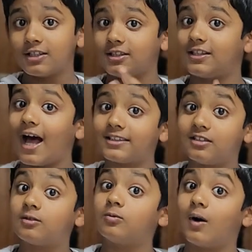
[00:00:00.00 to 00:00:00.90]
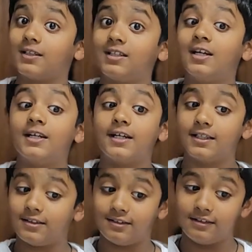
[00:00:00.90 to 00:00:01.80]
That's what
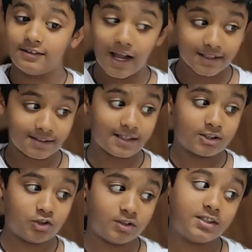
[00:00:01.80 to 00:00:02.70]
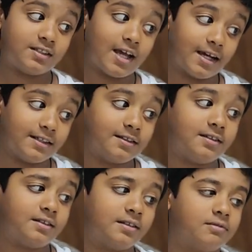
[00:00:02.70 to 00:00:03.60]
its Dex entry
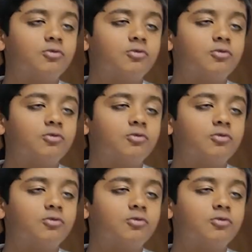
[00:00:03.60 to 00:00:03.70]
says.